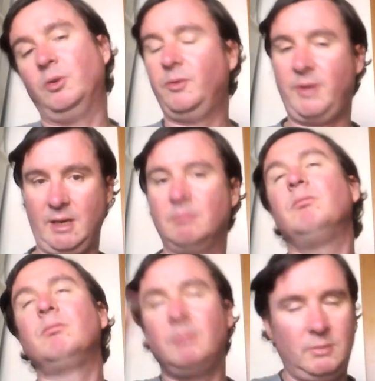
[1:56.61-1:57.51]
then
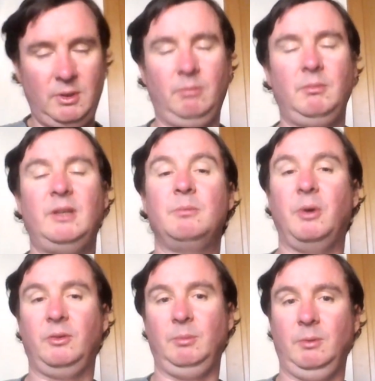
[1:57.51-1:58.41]
it's
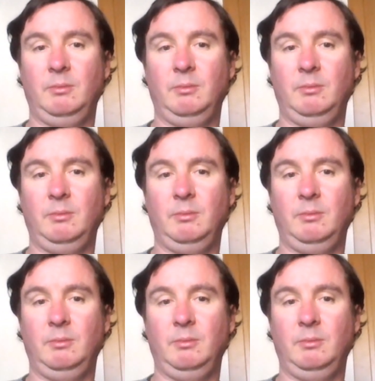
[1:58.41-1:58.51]
impossible.